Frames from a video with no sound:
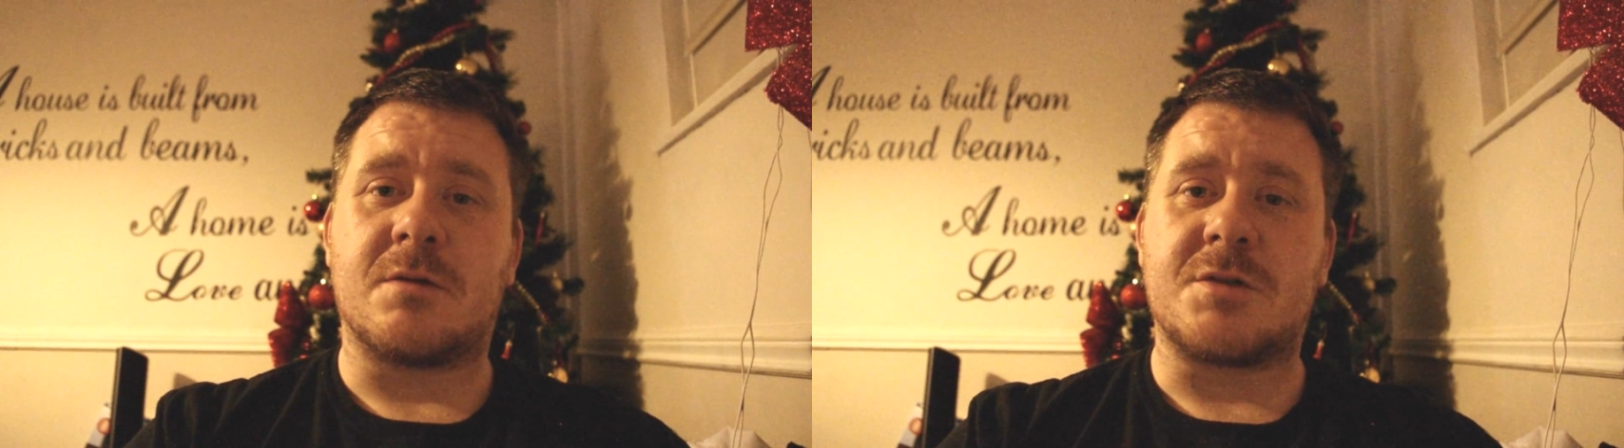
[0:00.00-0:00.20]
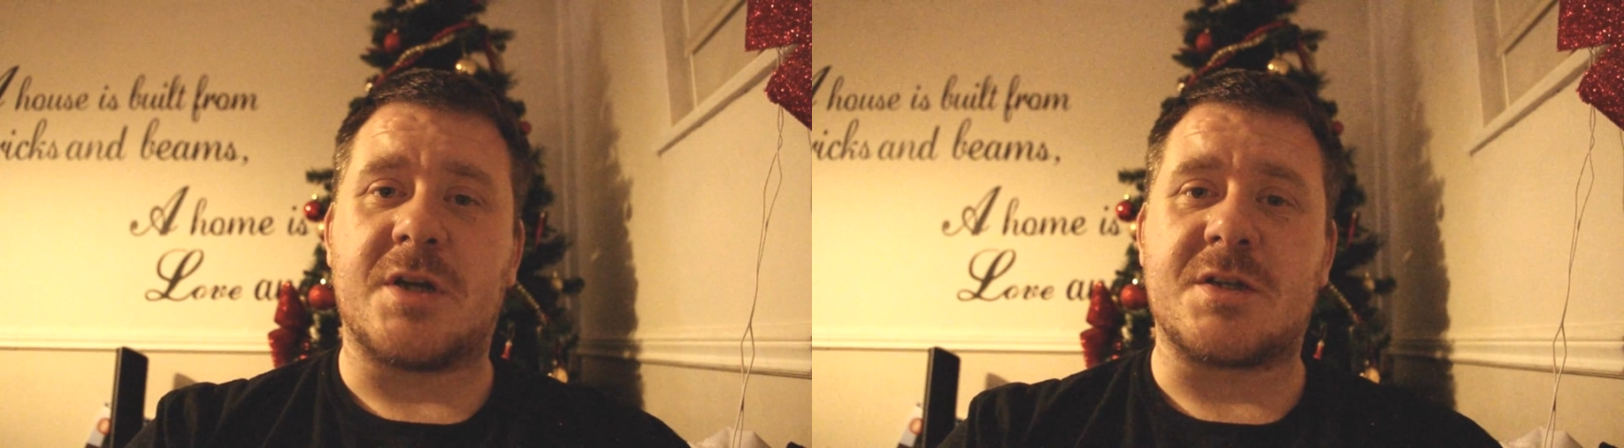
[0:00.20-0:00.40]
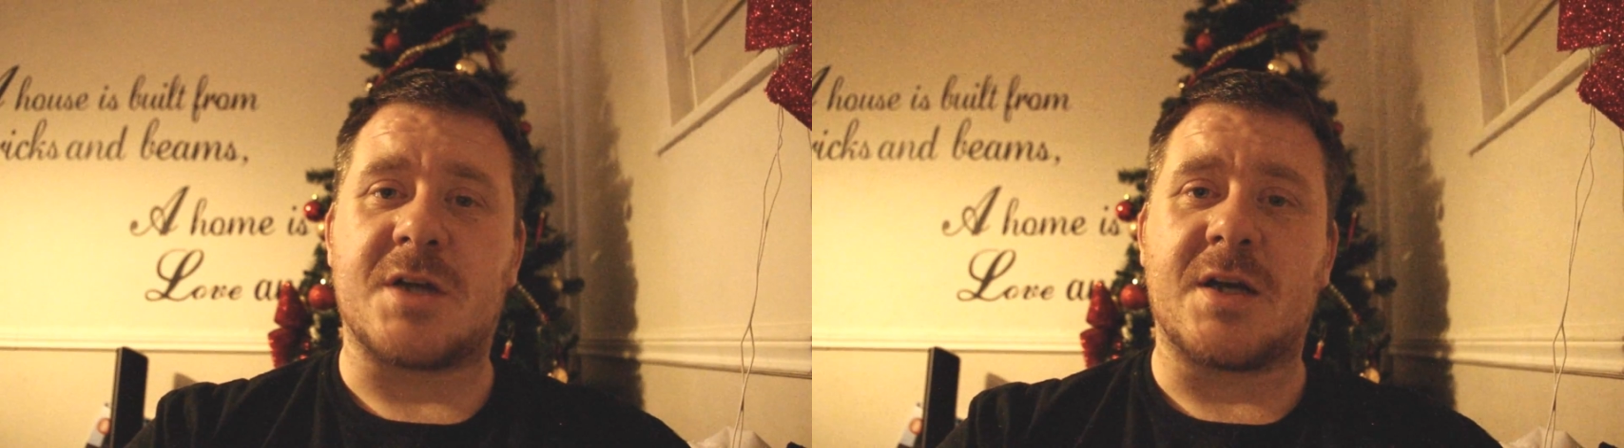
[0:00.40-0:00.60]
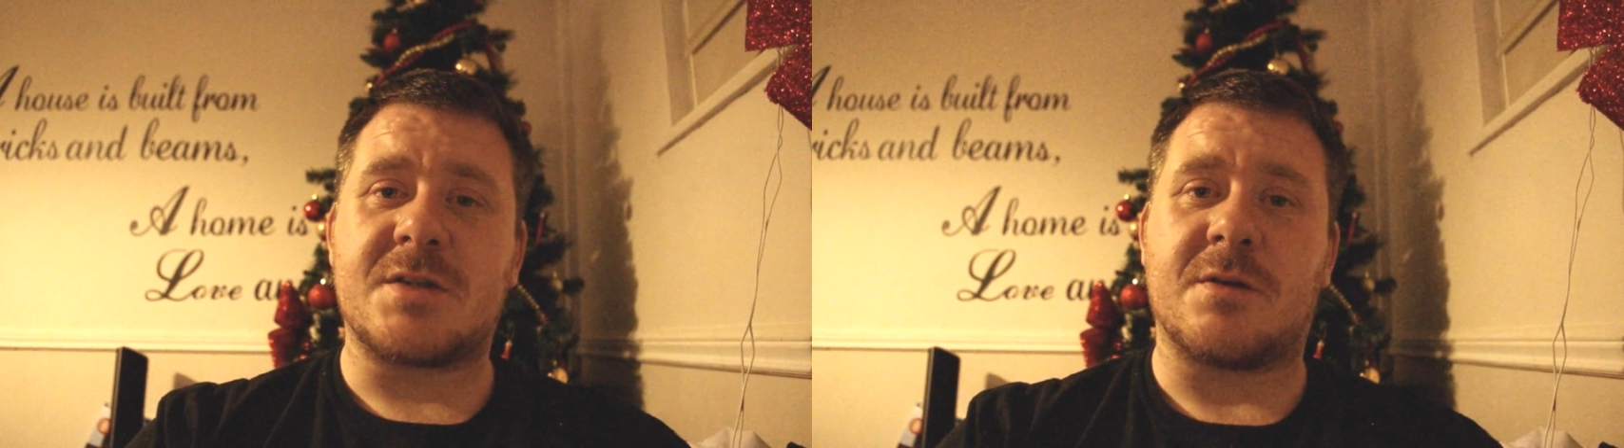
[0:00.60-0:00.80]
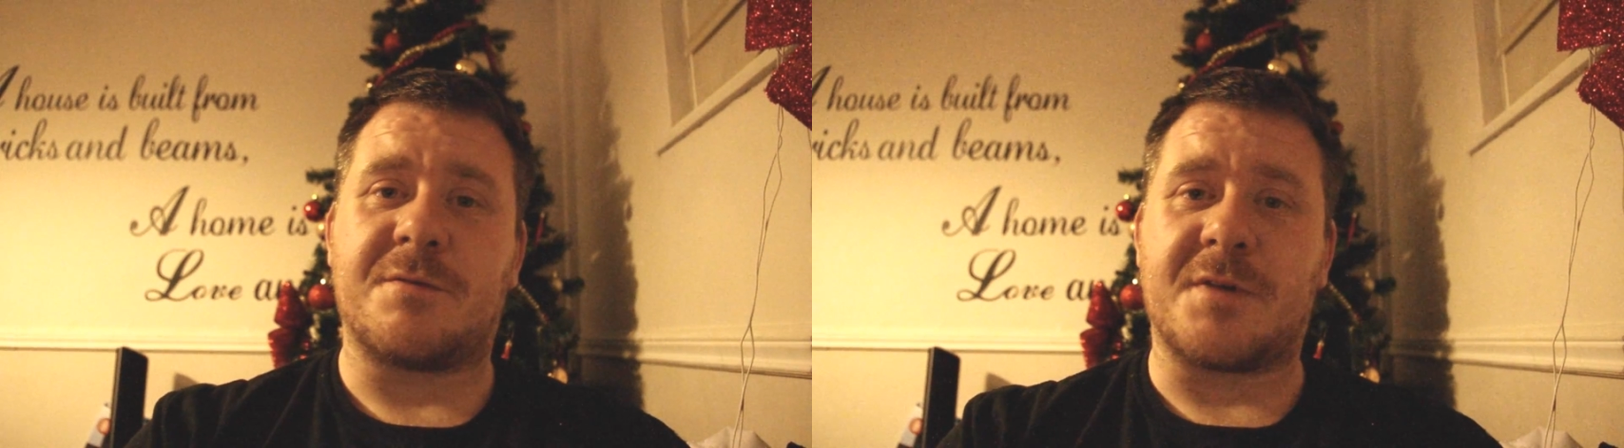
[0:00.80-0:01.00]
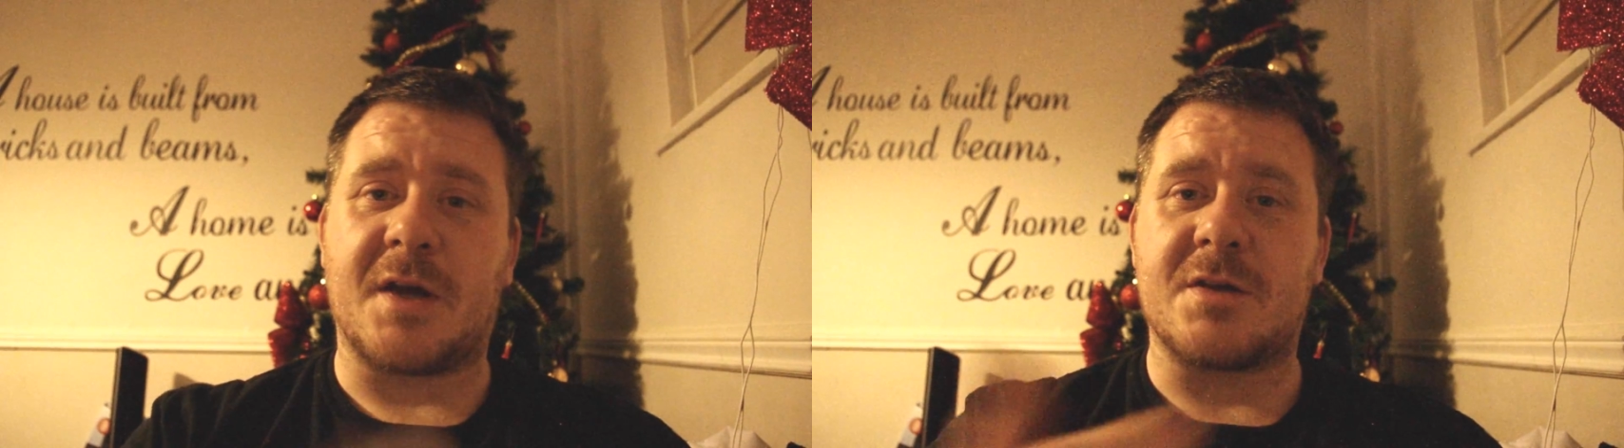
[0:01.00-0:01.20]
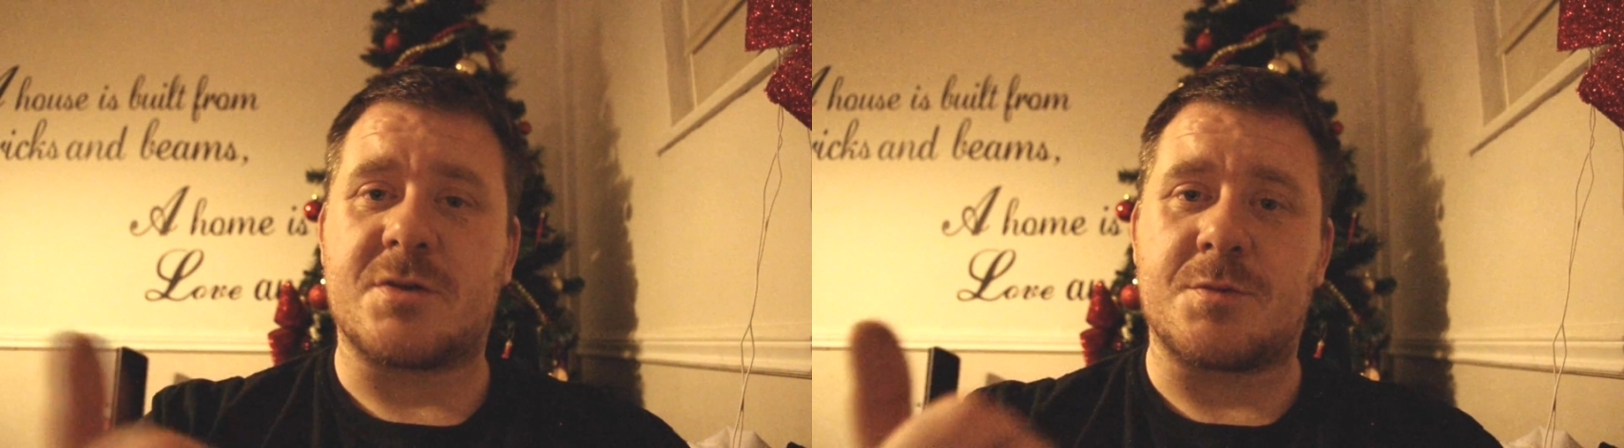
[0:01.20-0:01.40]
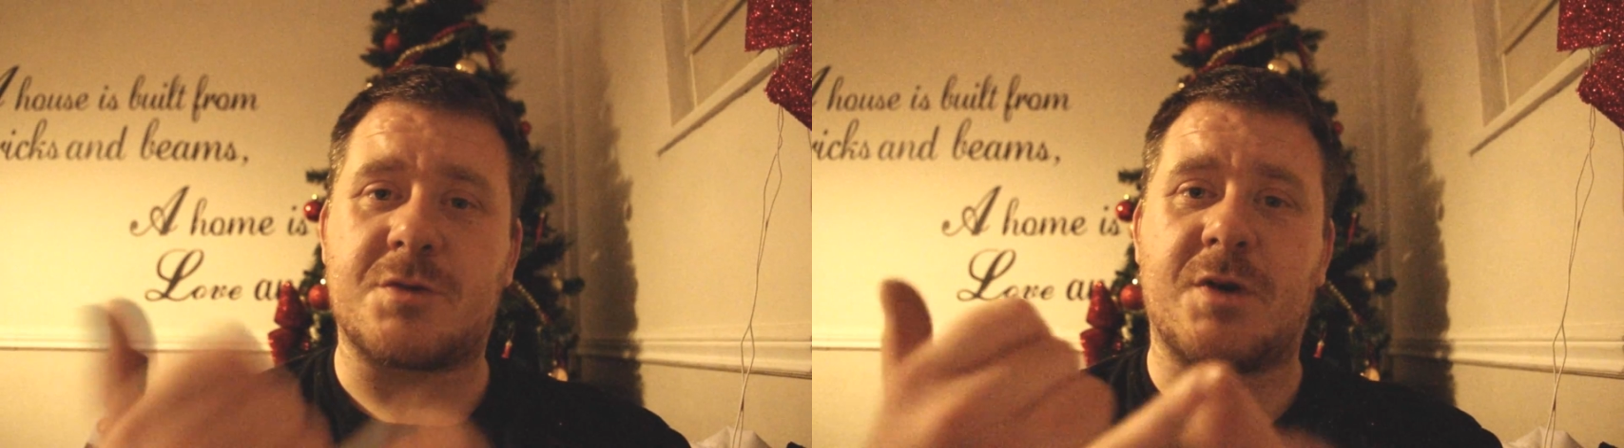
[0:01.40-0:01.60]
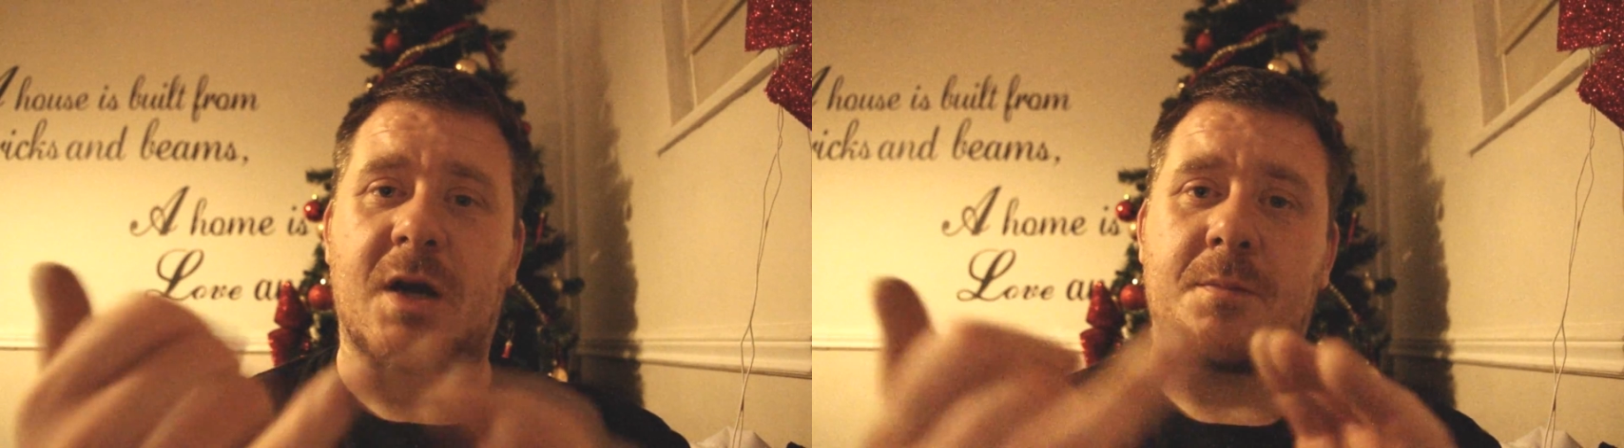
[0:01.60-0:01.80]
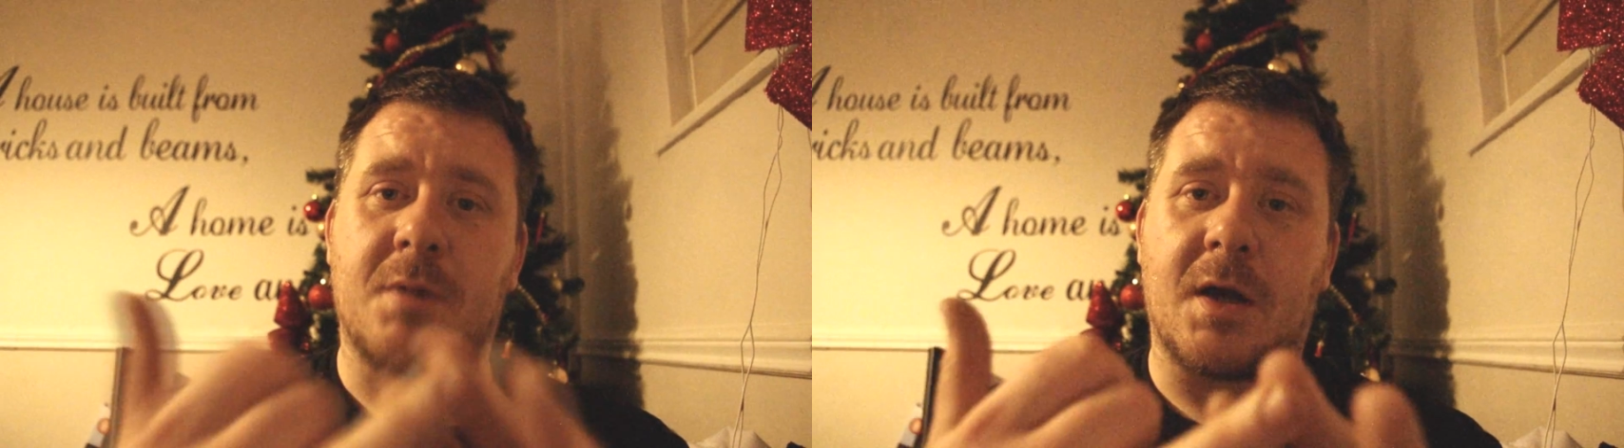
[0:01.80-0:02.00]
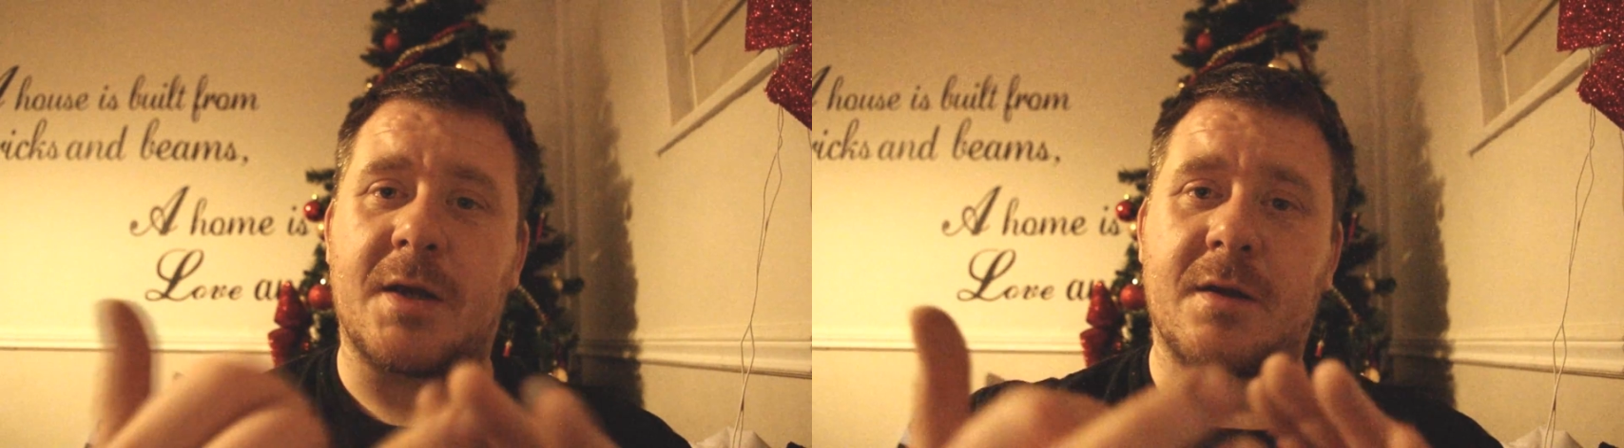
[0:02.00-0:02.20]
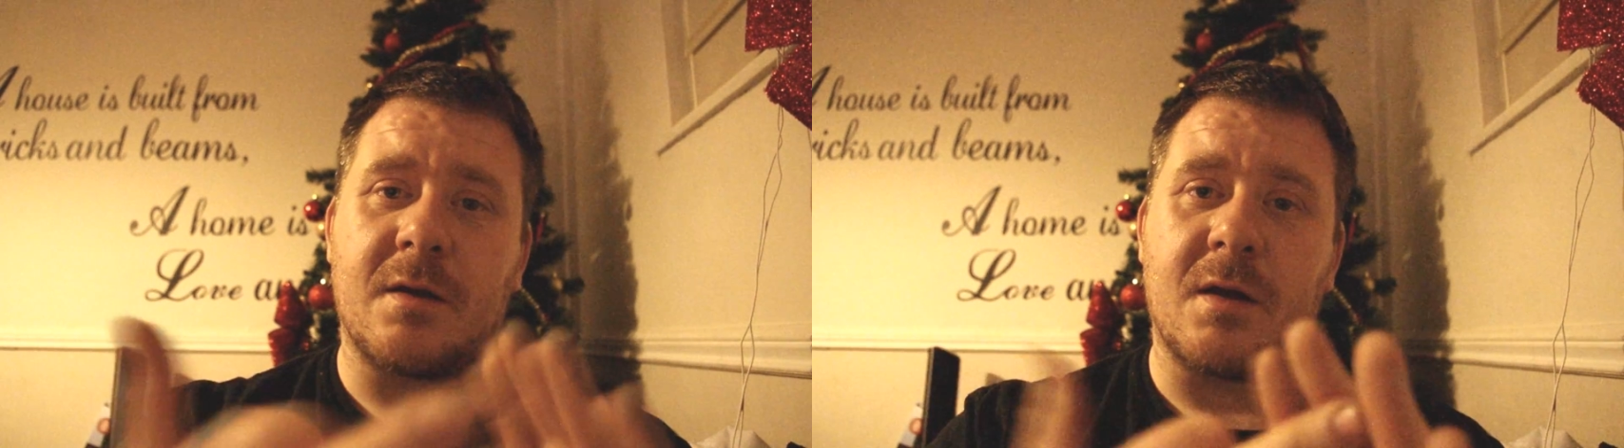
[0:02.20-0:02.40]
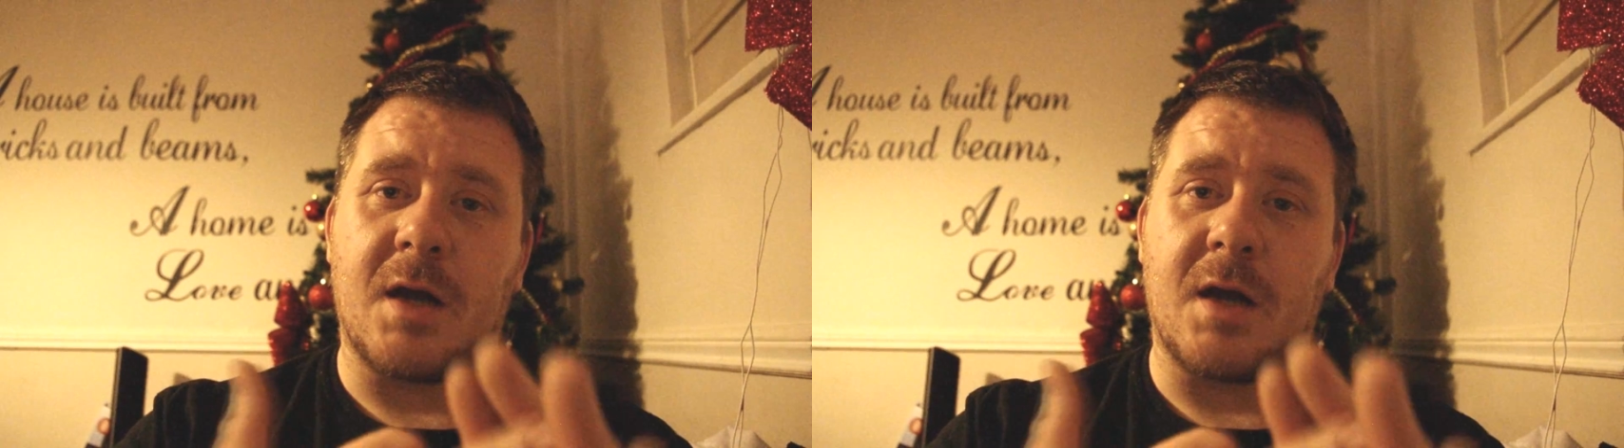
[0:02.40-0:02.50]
So cheers guys, don't forget, subscribe, like,